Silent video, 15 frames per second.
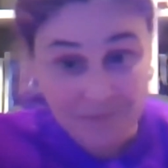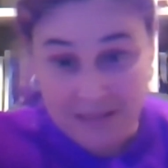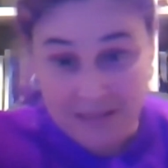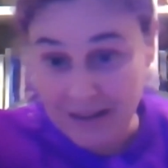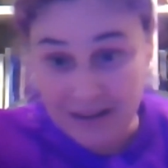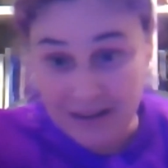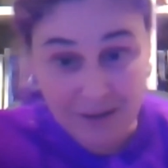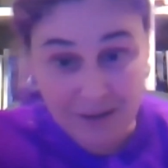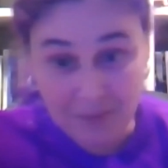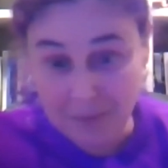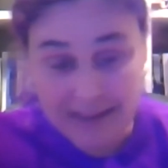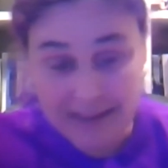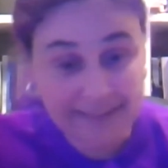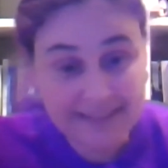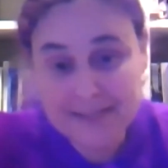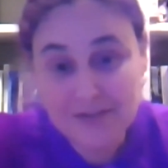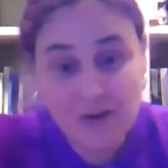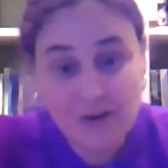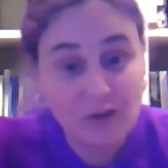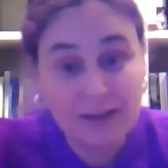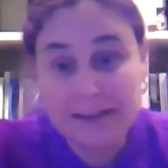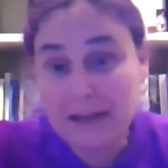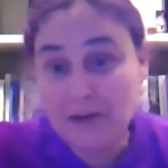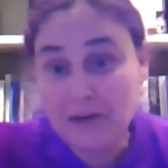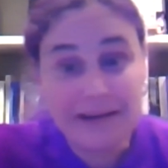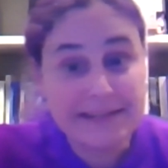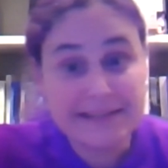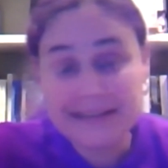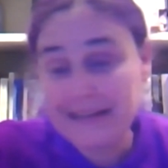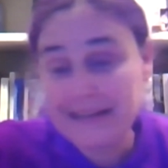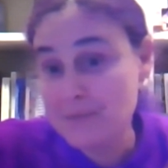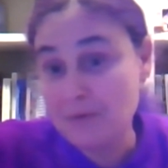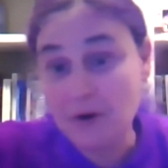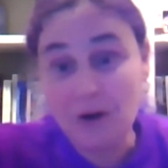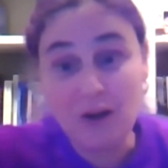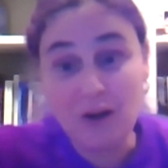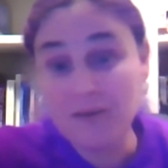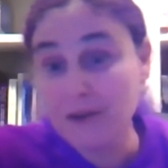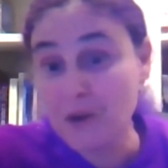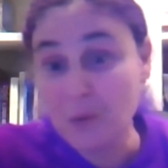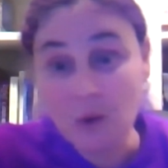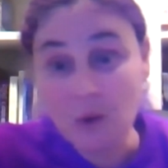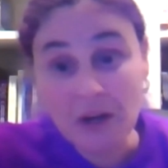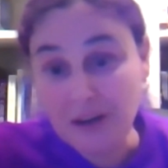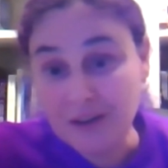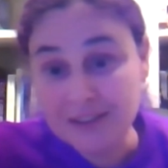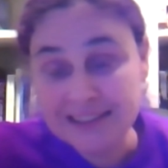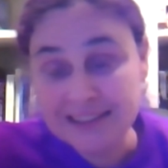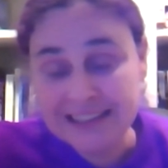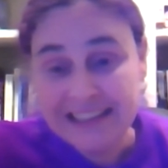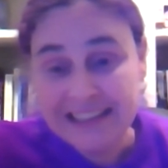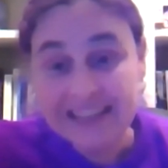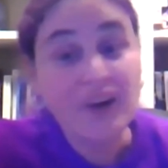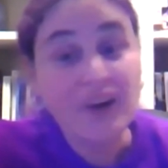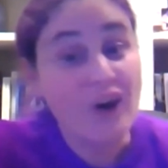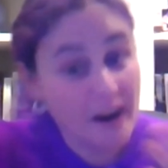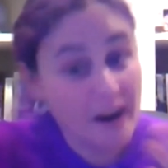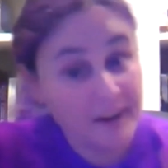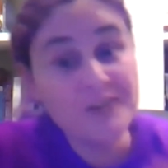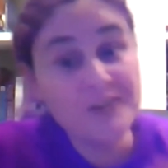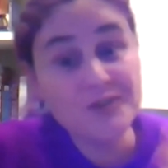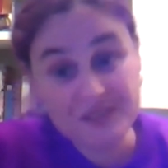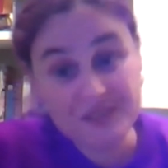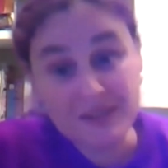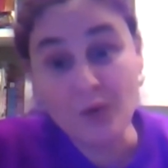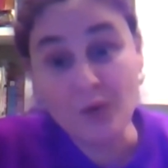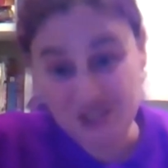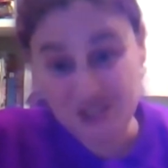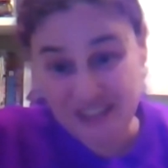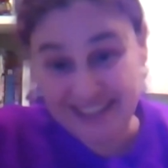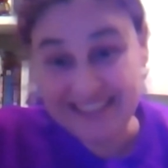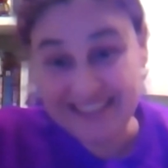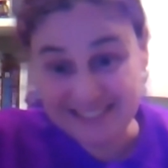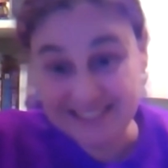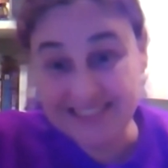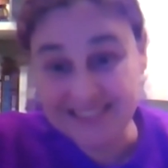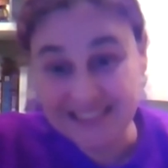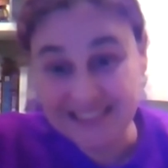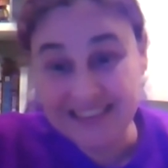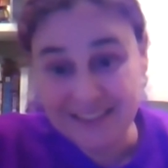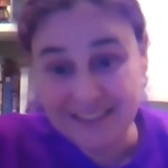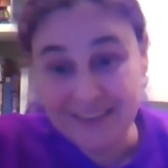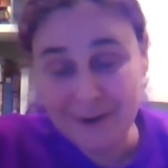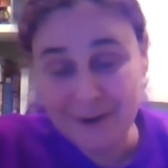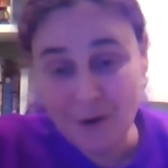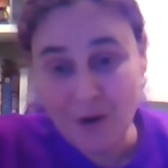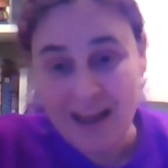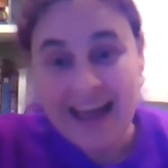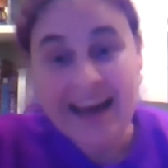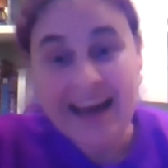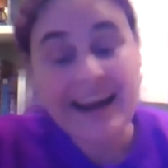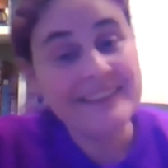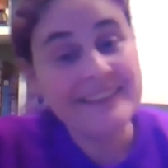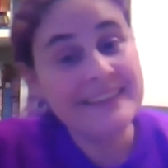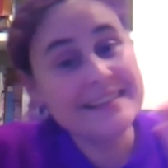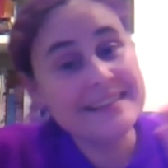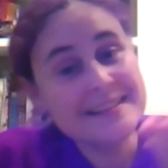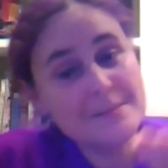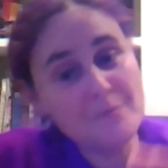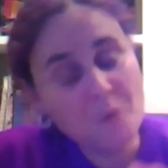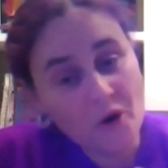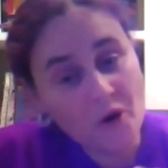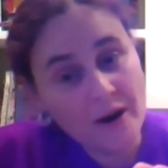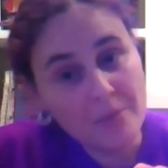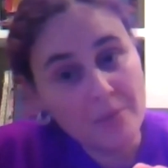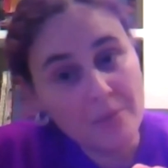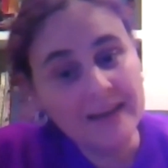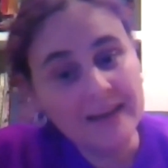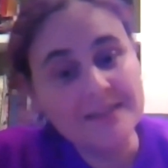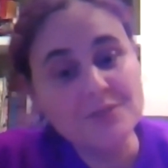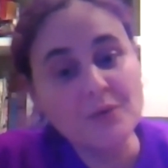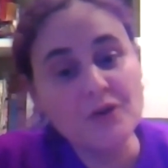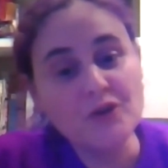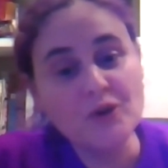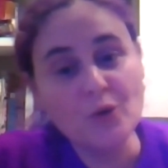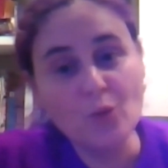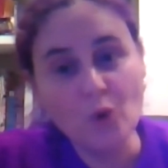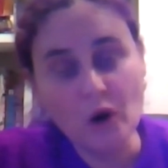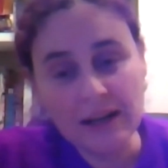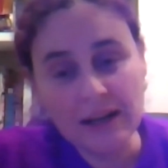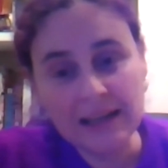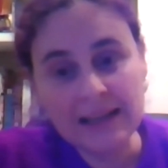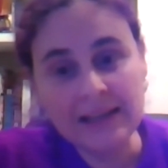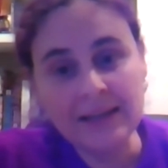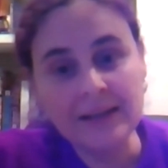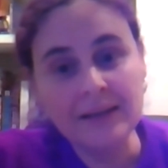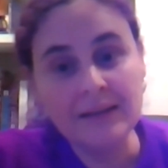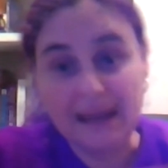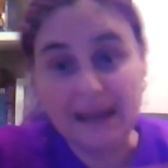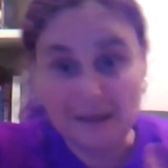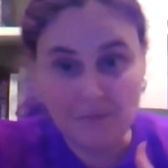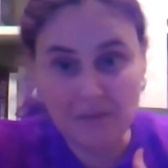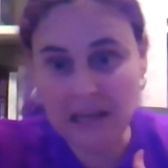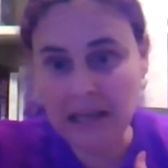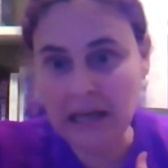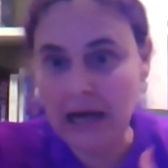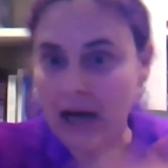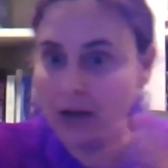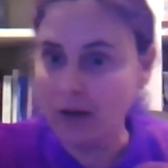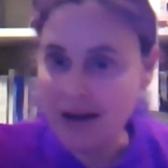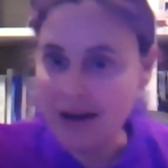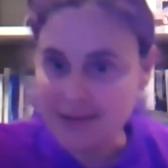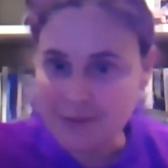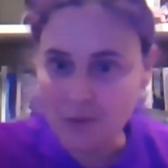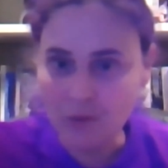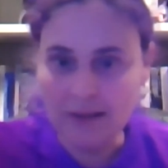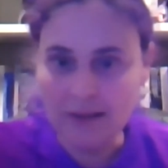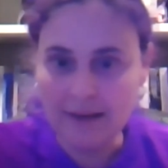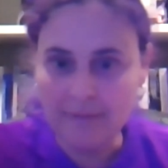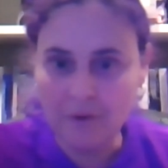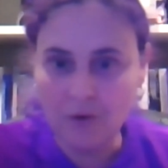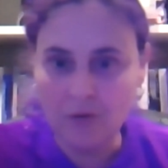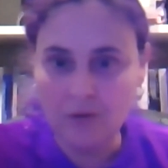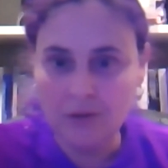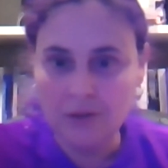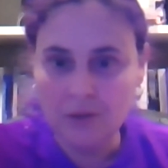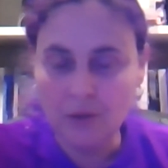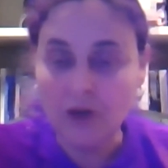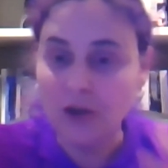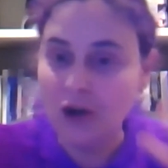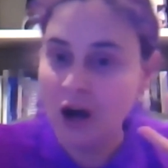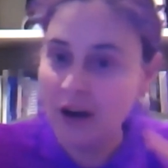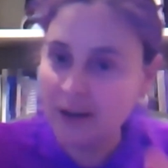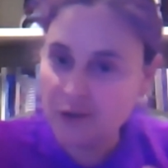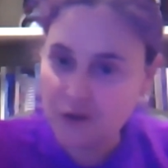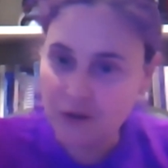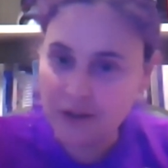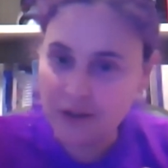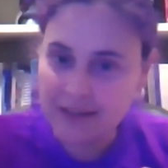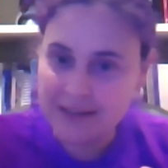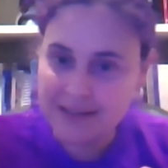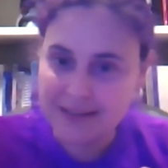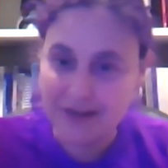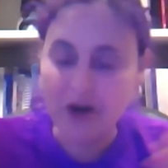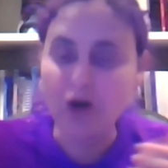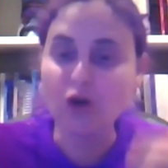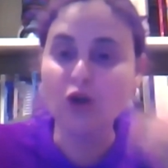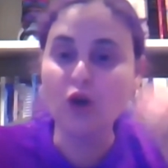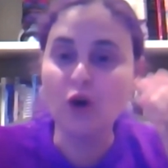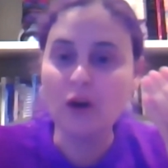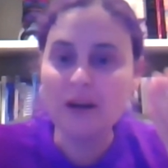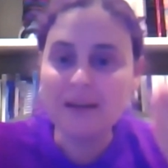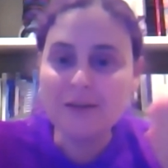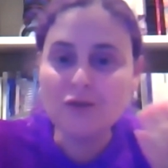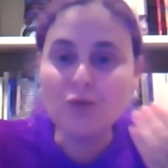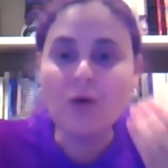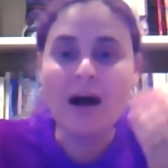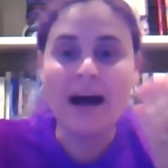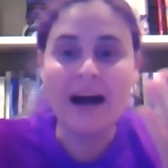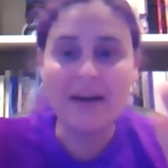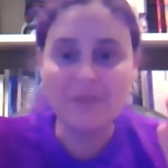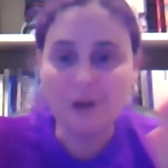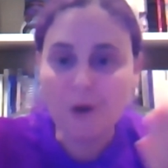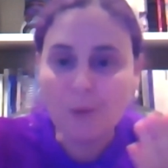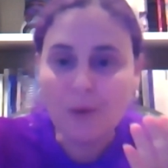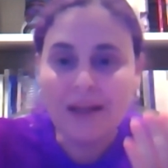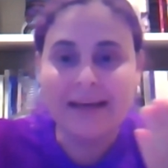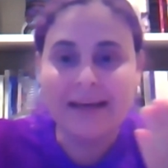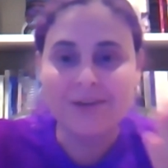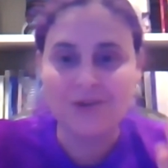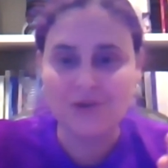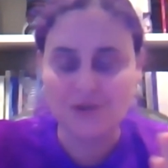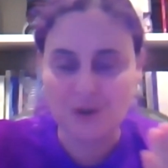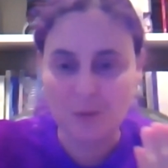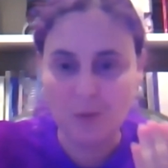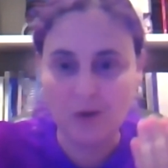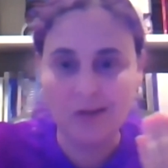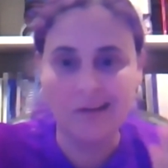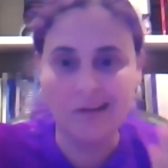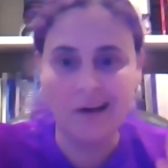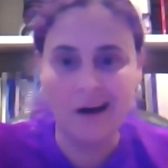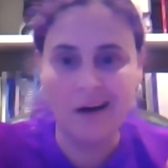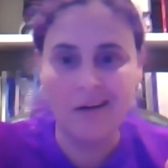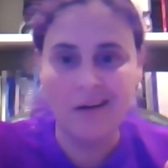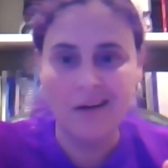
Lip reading: And this is not only in the United States, but all over the world. There are countries in which it is, you know? And I think that's important because when you're working like me at a law school level with young attorneys that are learning to have their relationship with the law.